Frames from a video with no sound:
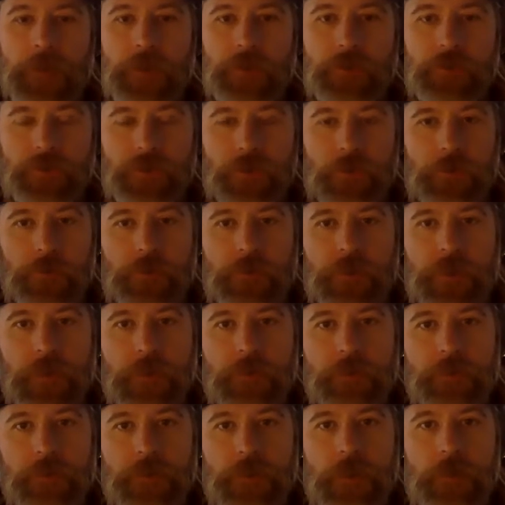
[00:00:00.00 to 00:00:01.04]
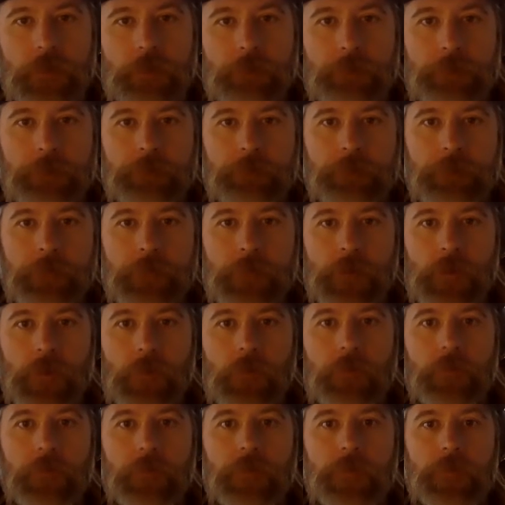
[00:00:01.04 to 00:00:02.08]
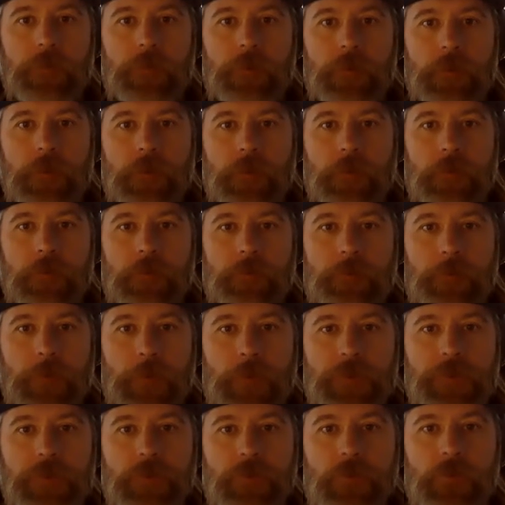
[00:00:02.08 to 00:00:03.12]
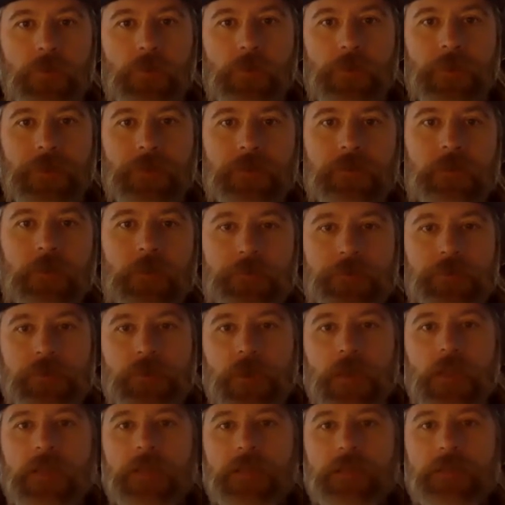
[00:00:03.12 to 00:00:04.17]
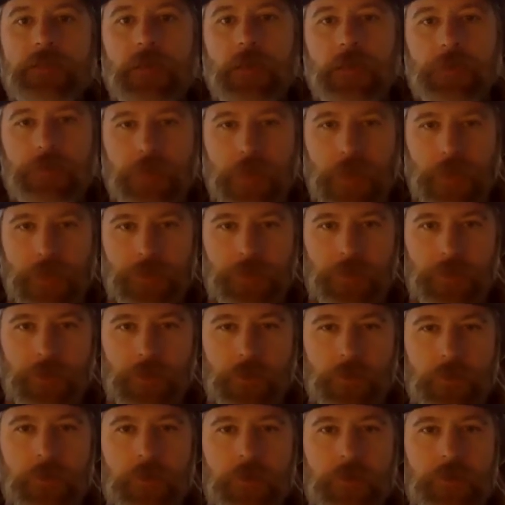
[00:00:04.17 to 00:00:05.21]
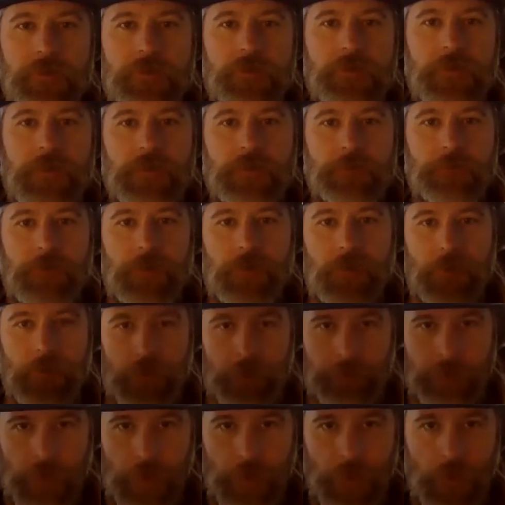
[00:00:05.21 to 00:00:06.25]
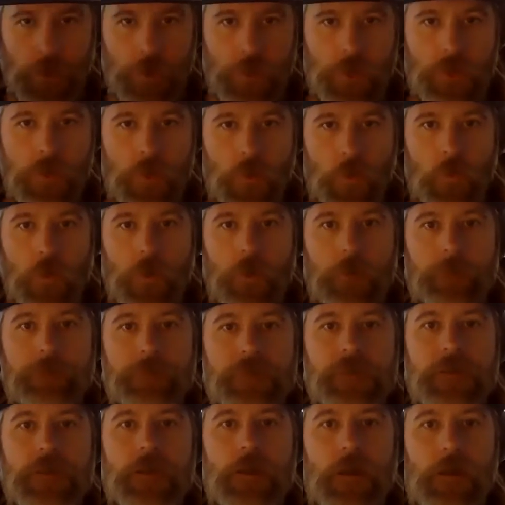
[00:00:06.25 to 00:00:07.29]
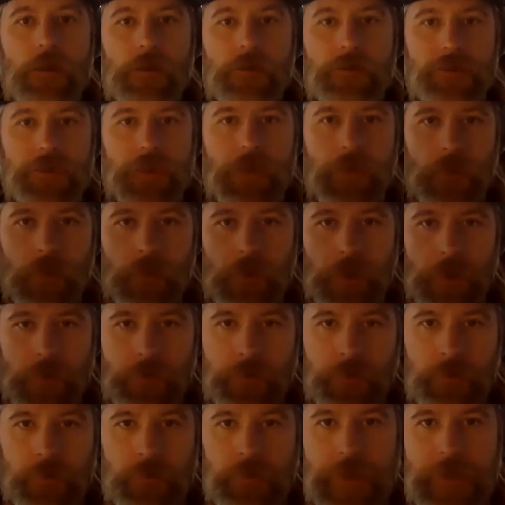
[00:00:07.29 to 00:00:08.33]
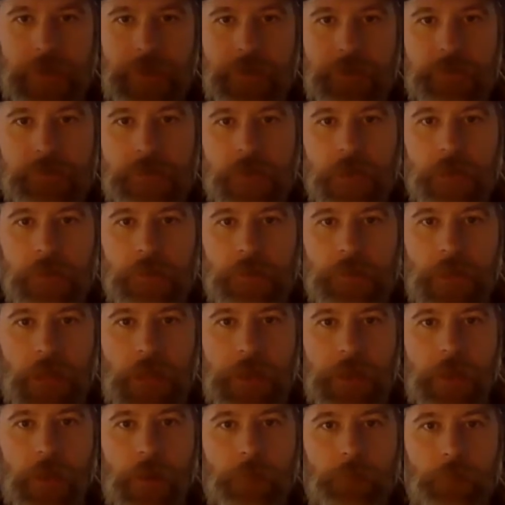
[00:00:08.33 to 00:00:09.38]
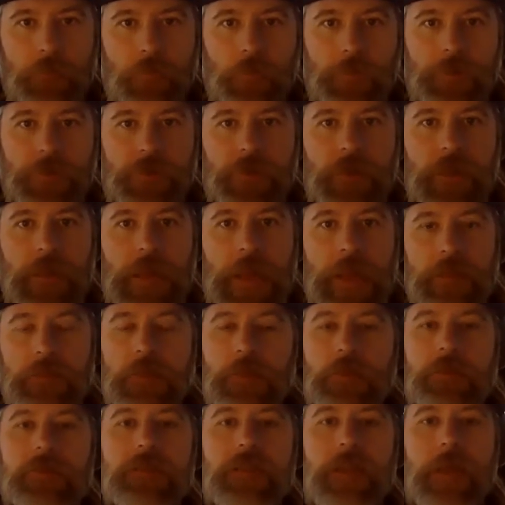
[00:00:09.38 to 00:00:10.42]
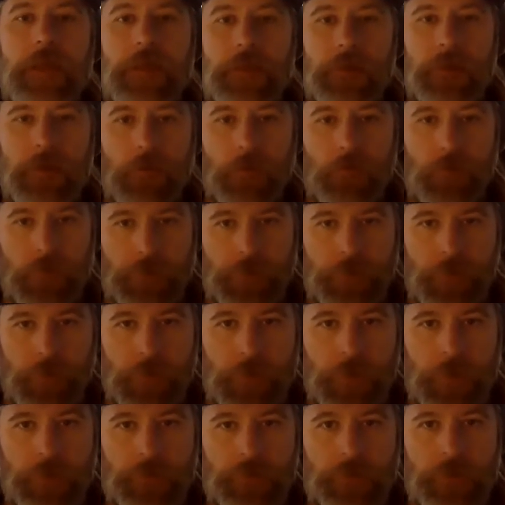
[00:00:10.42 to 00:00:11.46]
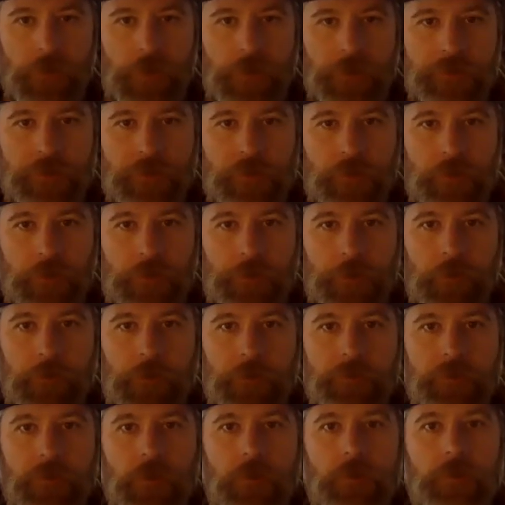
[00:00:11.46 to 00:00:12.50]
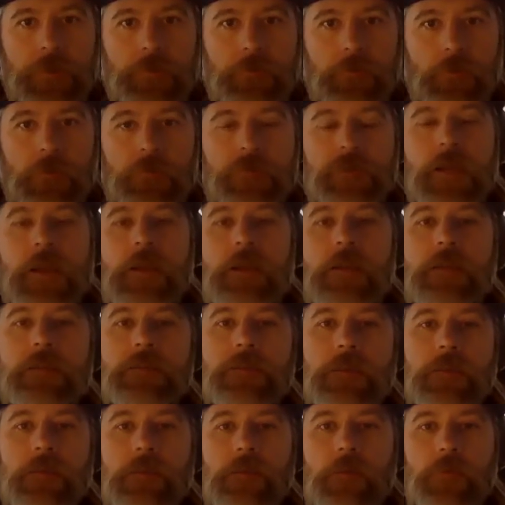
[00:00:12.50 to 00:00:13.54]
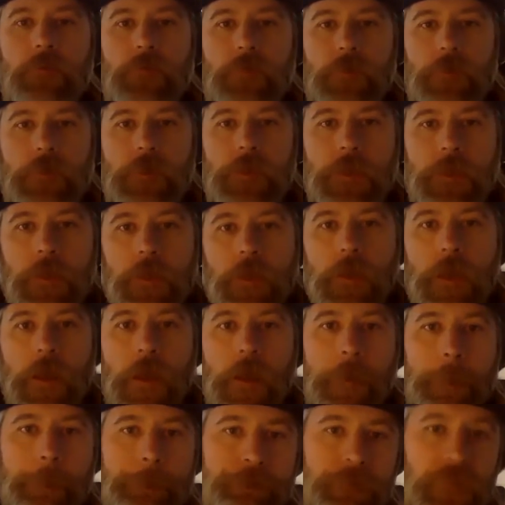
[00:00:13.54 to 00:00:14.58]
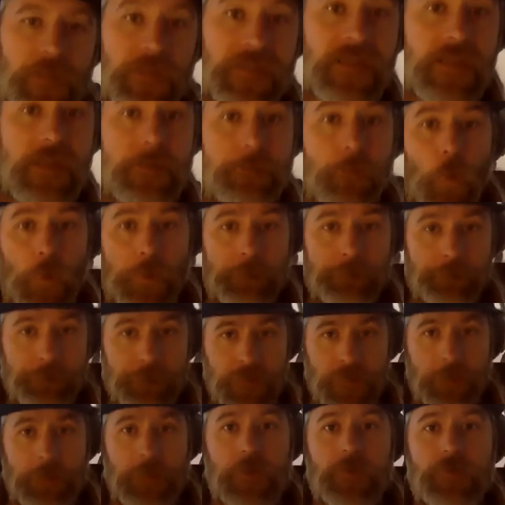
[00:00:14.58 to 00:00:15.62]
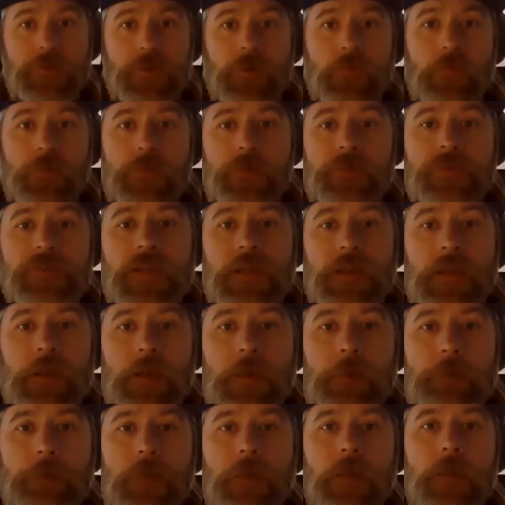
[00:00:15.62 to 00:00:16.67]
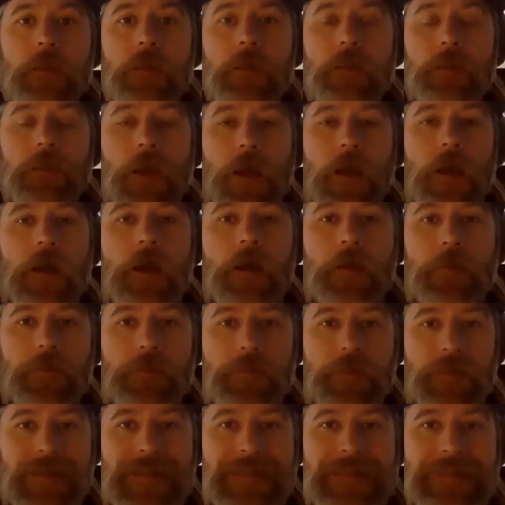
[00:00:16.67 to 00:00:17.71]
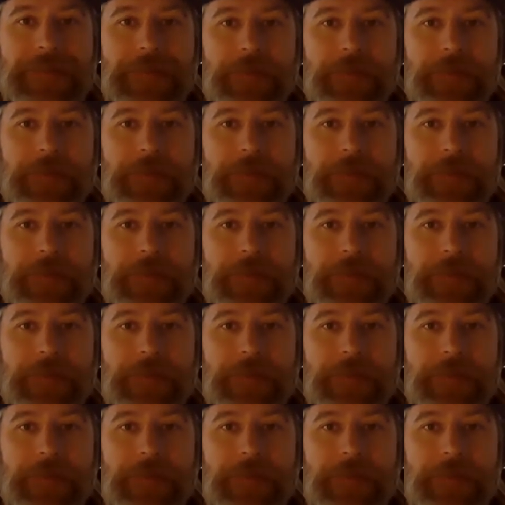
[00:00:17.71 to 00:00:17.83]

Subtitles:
making sure that the person who installs your cleats actually has a good assessment of your physiology, how your legs line up, what your gait looks like, whether you're externally or internally rotated. That's a really a key point to make sure when you're setting up the